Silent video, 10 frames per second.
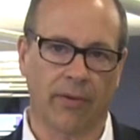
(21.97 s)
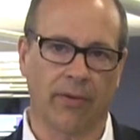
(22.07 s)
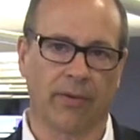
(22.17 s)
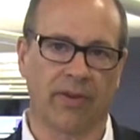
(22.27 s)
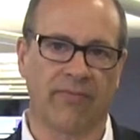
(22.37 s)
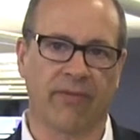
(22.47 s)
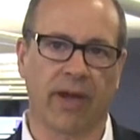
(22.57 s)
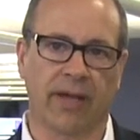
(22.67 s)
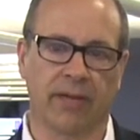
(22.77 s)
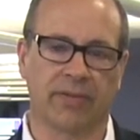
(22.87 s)
early
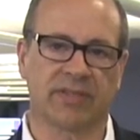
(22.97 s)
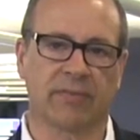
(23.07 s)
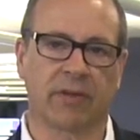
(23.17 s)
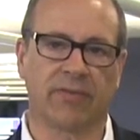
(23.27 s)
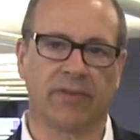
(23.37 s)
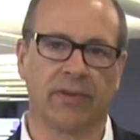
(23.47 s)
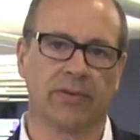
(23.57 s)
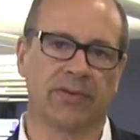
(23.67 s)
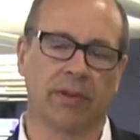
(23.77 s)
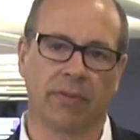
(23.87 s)
Friday. There was some confusion.